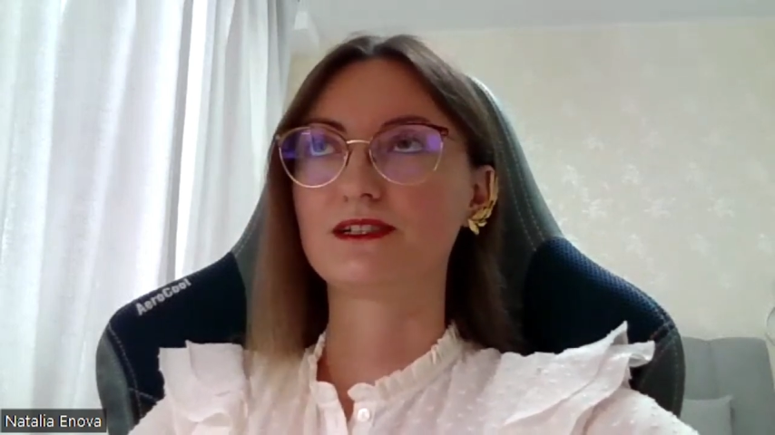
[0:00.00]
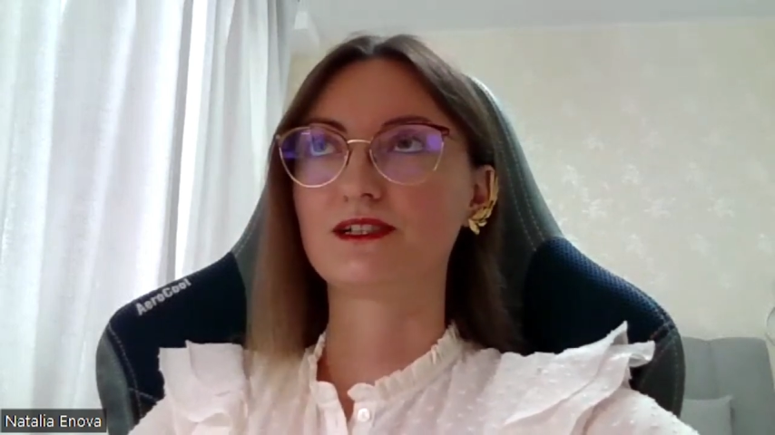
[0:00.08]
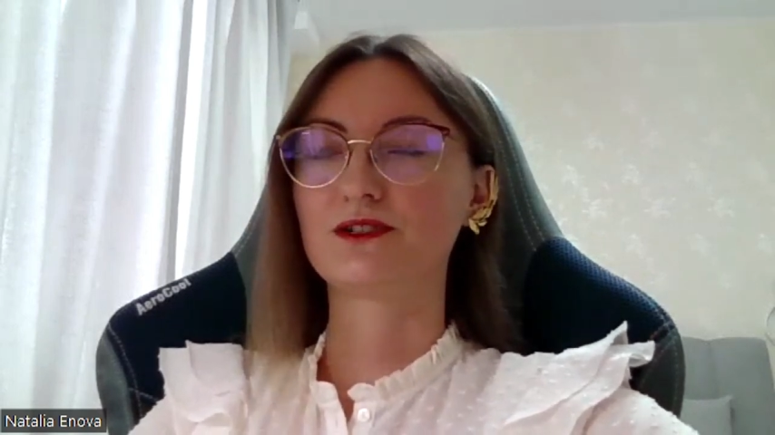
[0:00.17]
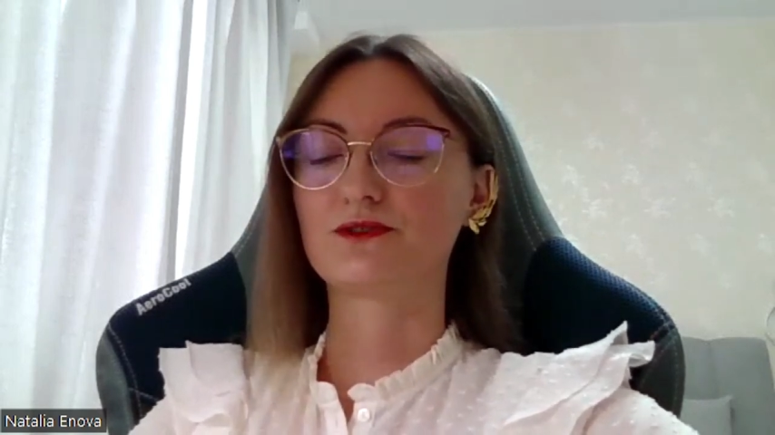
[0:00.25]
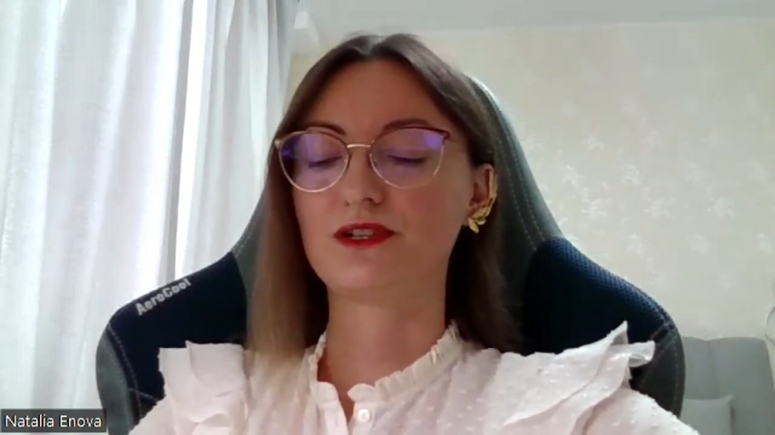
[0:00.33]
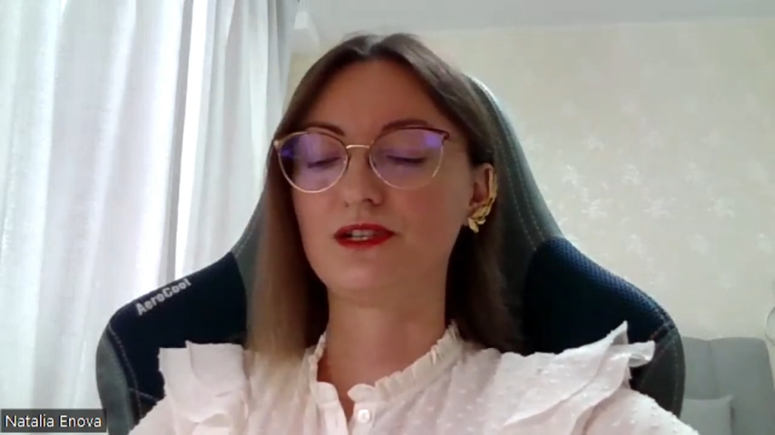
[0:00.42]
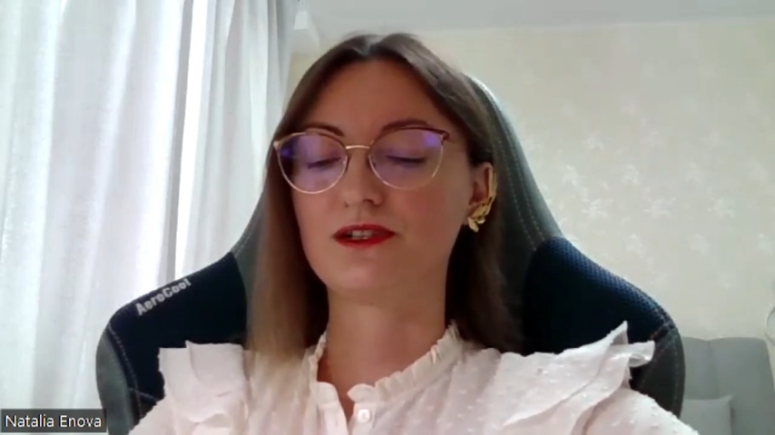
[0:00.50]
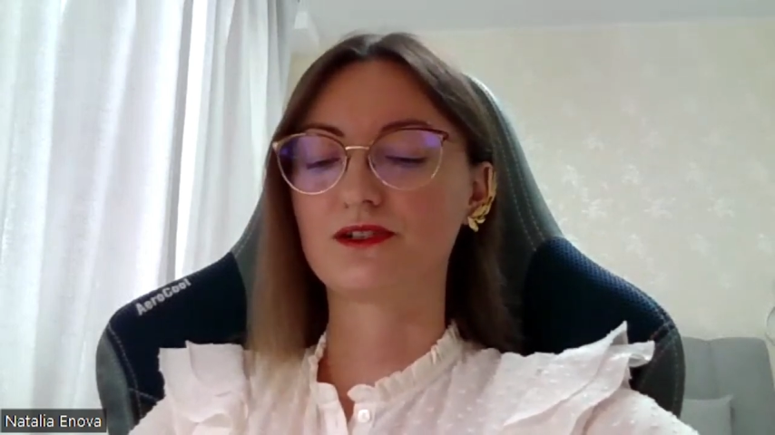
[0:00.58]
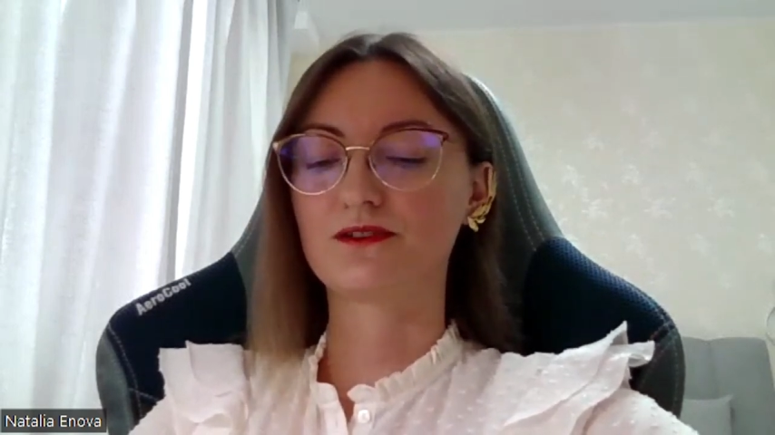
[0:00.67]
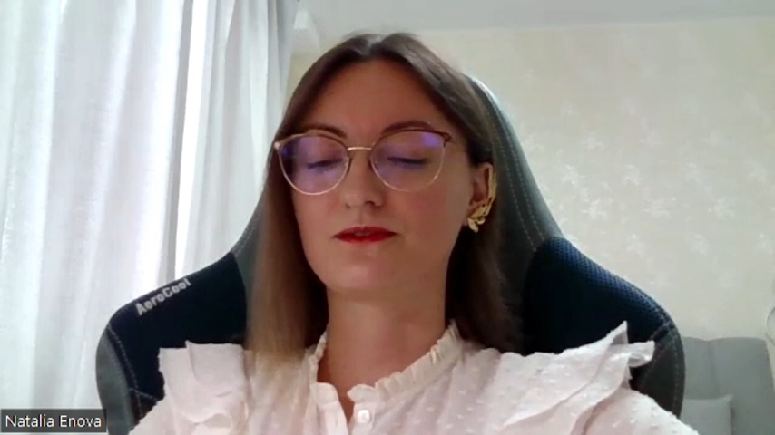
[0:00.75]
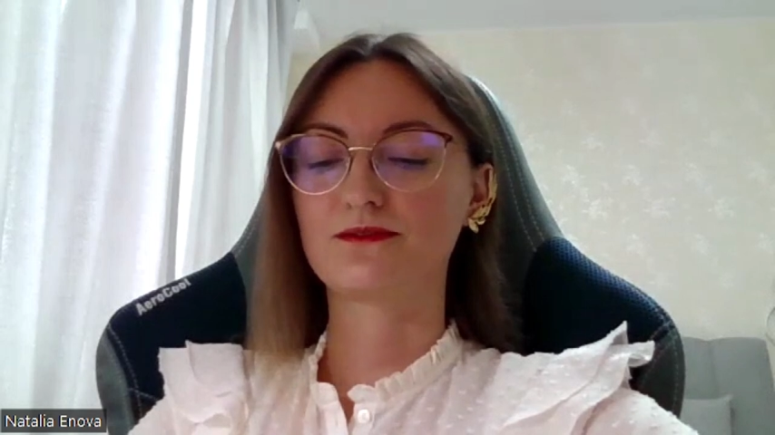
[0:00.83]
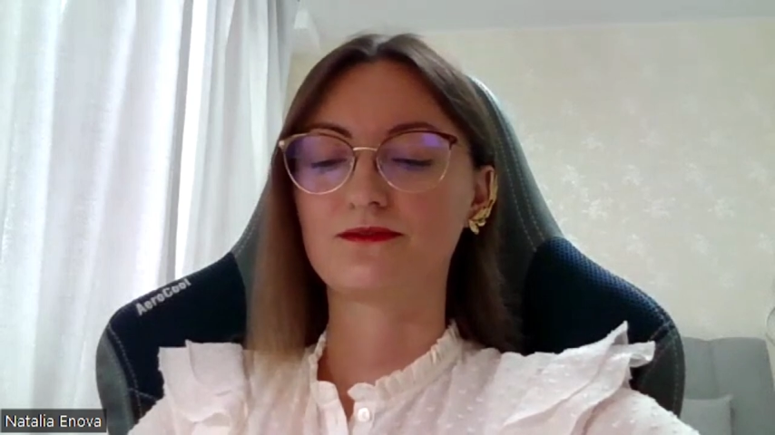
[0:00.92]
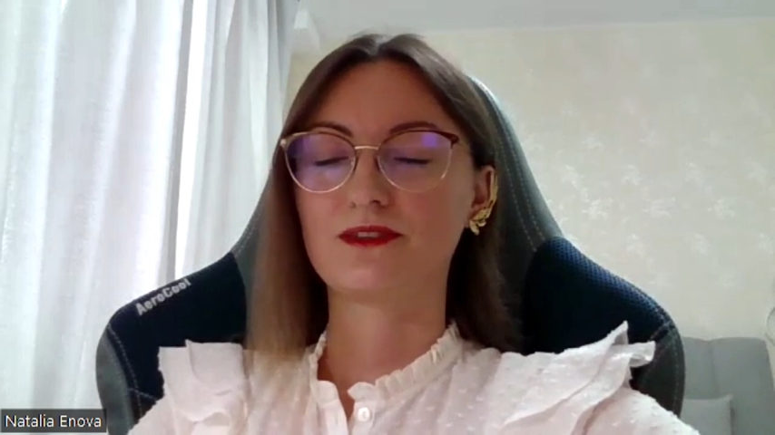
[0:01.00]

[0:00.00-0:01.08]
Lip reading: career